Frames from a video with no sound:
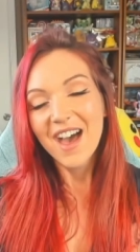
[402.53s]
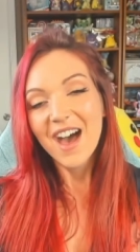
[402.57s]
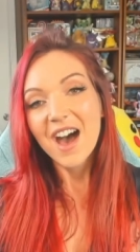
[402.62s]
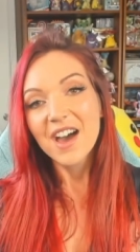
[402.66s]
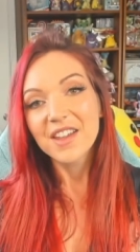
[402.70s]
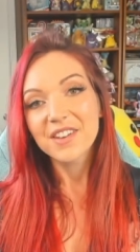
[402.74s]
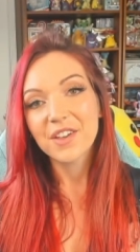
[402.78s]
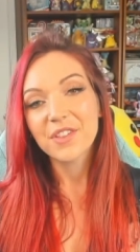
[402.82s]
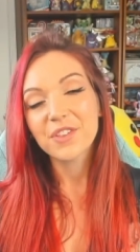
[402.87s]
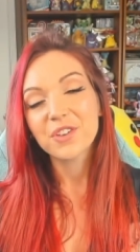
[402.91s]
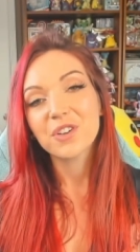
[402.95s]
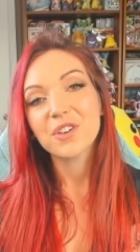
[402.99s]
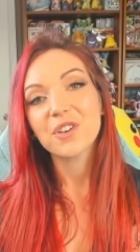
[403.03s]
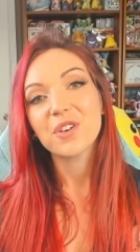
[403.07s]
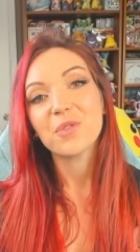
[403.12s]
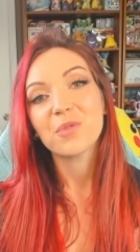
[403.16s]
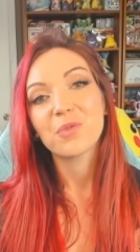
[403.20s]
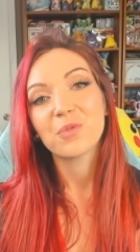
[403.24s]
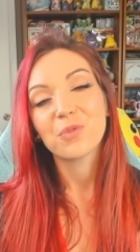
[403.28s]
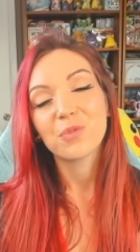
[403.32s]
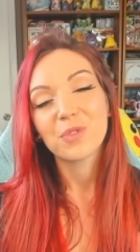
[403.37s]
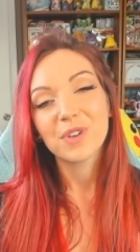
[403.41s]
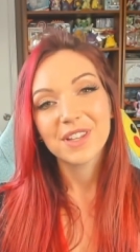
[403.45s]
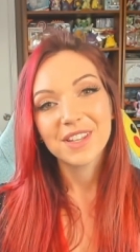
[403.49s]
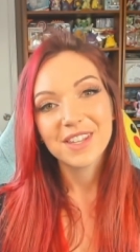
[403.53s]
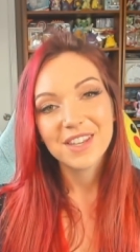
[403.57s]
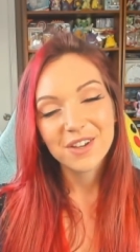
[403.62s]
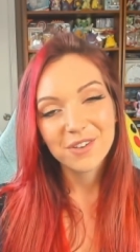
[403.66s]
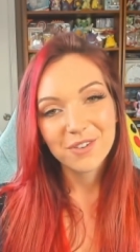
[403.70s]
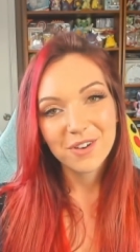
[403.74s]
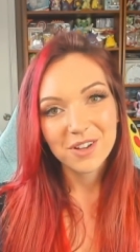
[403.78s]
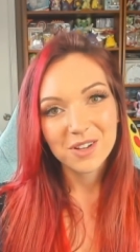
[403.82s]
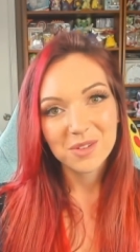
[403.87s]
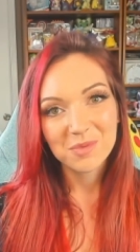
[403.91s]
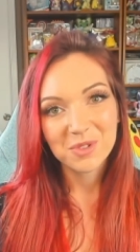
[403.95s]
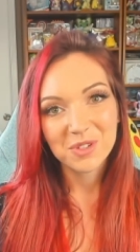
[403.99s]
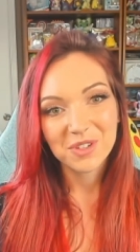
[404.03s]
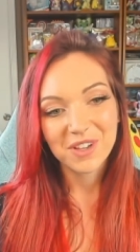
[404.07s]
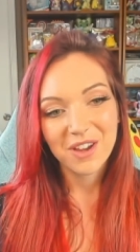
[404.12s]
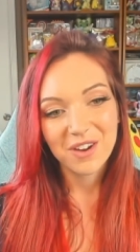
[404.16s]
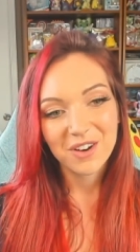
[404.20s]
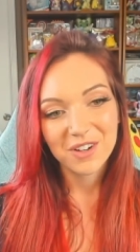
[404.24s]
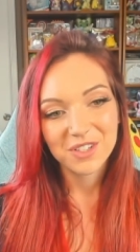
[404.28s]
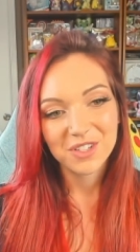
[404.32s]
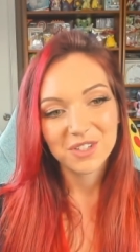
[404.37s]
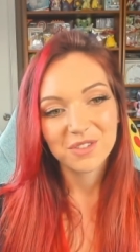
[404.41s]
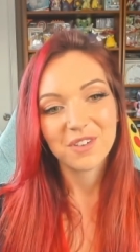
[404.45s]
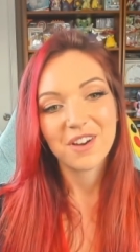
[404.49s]
Another really incredible
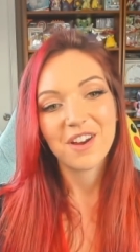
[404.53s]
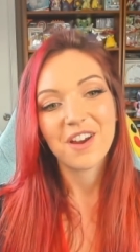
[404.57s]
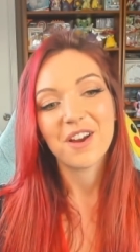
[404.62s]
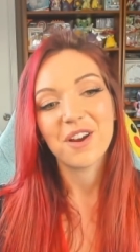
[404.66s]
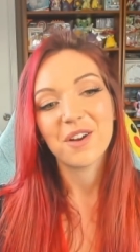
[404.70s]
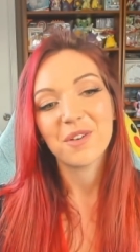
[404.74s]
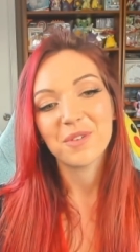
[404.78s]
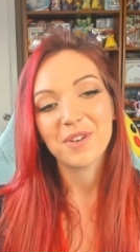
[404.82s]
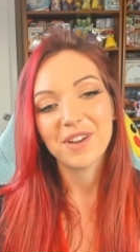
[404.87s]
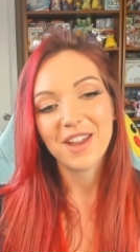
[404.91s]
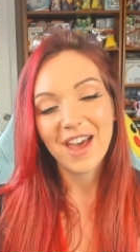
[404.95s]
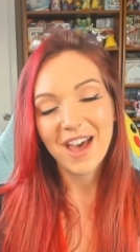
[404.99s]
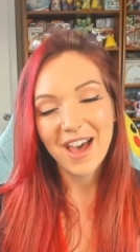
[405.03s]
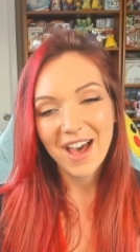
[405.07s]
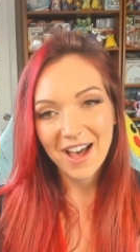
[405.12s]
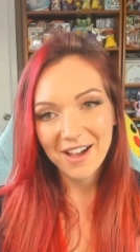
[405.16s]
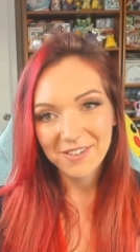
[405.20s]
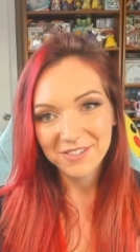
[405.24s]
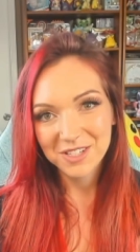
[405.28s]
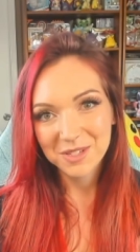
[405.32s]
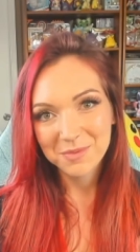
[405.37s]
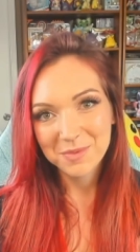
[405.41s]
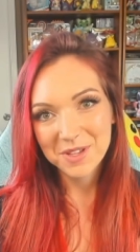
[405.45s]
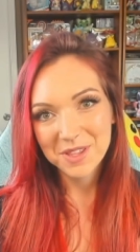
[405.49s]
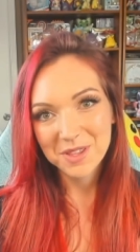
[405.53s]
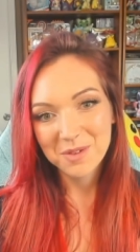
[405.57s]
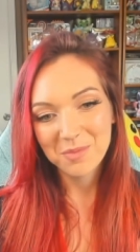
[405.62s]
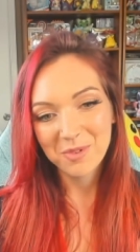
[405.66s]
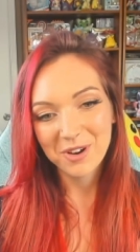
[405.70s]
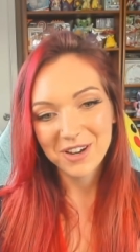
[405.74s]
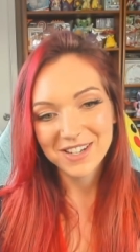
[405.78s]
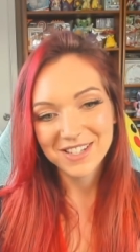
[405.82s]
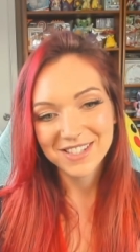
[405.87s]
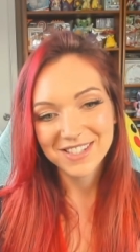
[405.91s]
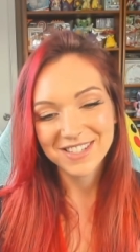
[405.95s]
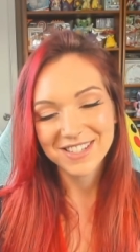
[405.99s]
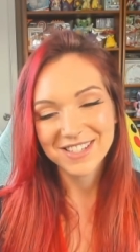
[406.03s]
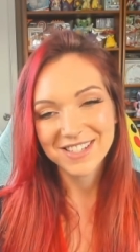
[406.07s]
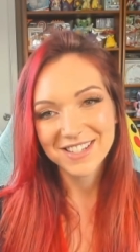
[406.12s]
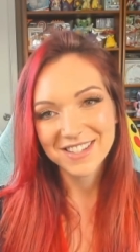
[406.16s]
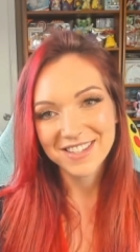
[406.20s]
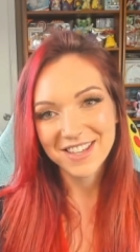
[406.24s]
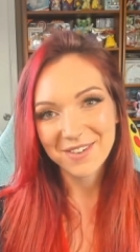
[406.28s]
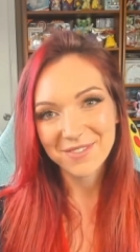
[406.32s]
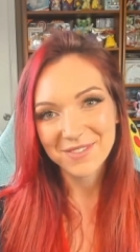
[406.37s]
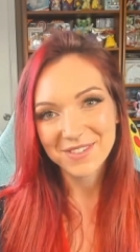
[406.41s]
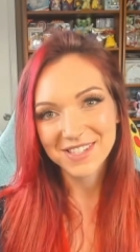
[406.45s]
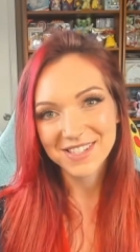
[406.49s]
character rare would have to be the Braixen
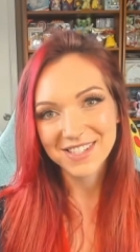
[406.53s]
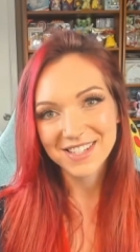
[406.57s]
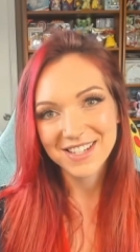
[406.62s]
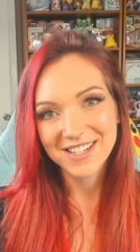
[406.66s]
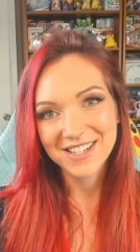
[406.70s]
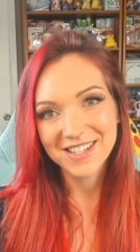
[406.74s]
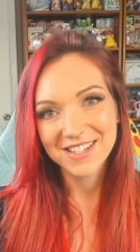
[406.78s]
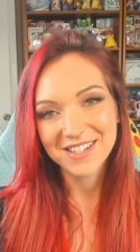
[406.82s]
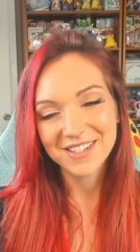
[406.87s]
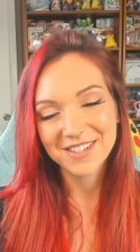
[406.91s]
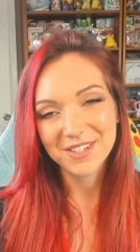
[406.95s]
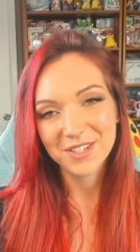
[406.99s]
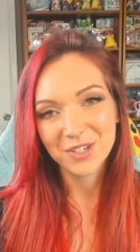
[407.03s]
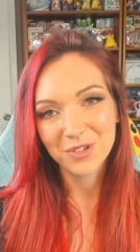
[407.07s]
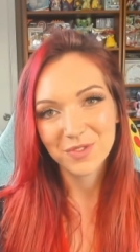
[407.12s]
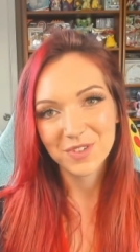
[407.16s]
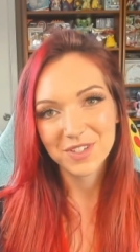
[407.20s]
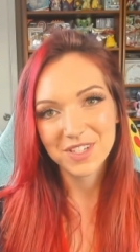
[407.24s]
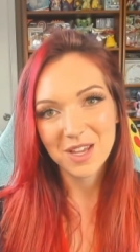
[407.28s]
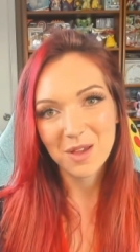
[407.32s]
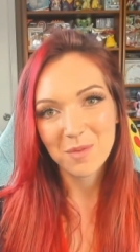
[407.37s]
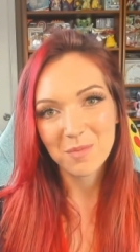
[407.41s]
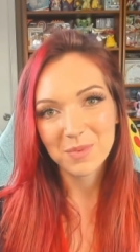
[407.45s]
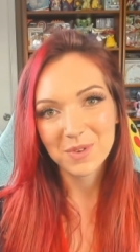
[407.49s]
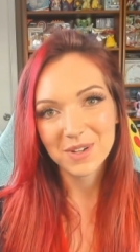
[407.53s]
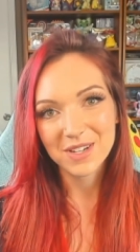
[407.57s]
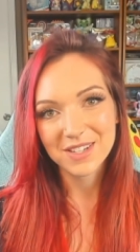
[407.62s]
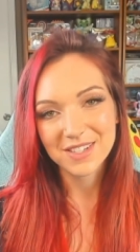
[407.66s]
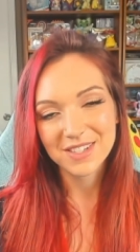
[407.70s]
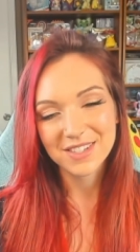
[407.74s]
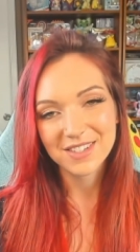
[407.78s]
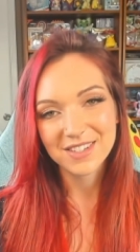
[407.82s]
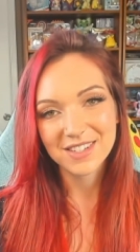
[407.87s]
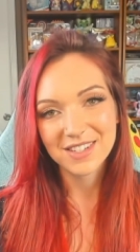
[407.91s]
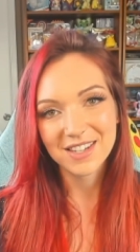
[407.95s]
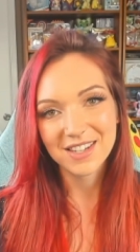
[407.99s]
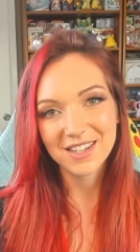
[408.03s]
that was in Silver Tempest.